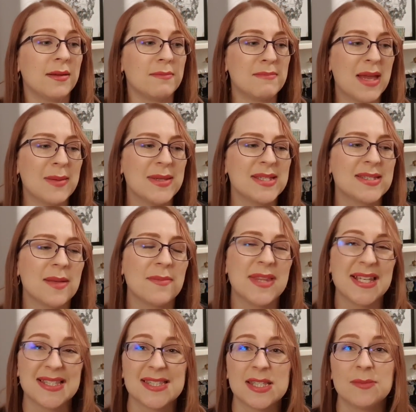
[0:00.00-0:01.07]
Maybe
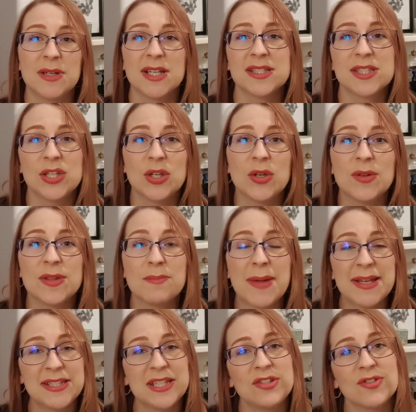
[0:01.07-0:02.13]
something similar to the
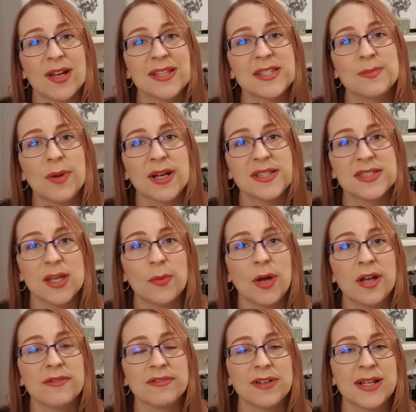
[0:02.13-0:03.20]
Betty dress by Sew
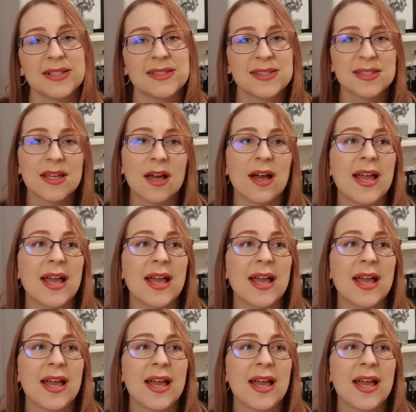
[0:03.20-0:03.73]
Over It.